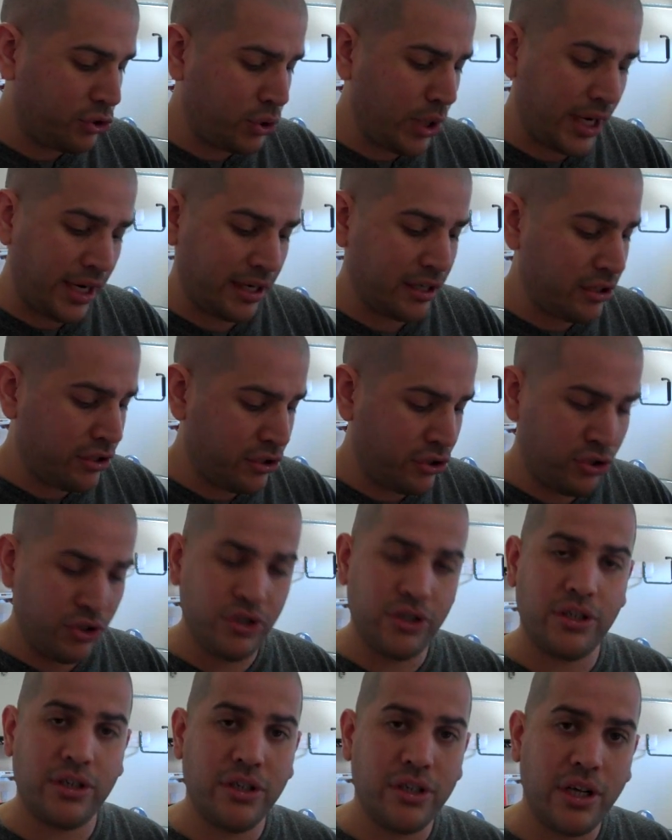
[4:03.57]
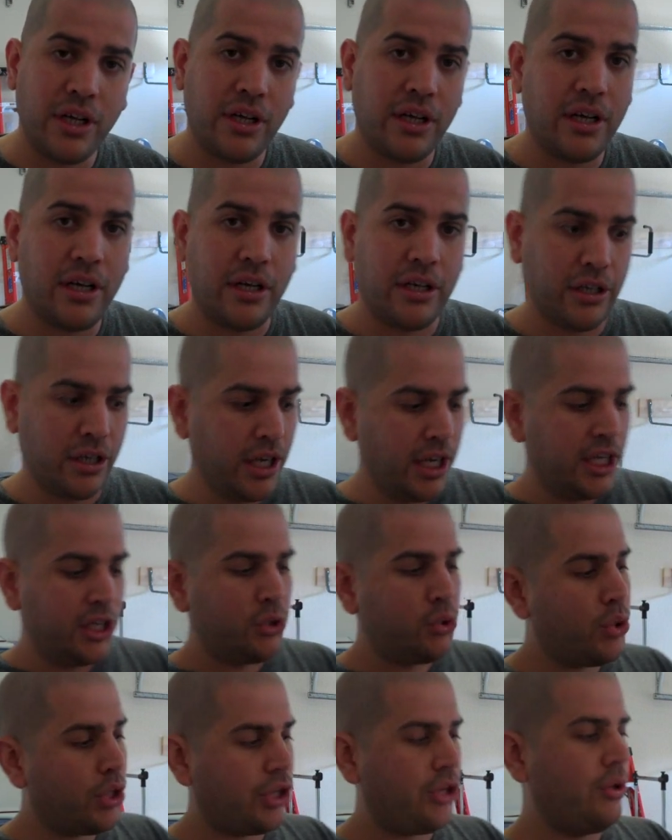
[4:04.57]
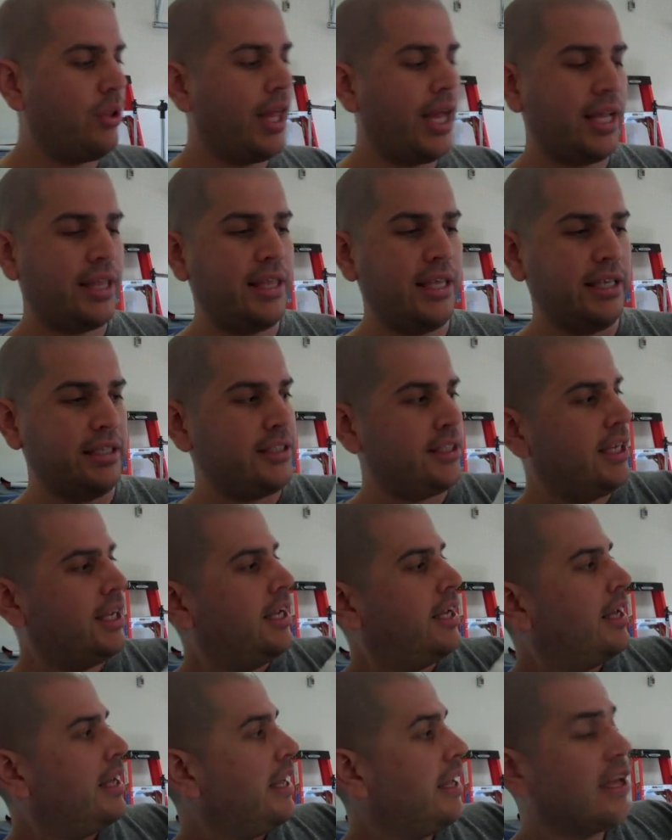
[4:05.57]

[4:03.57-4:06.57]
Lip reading: try to trick you like this.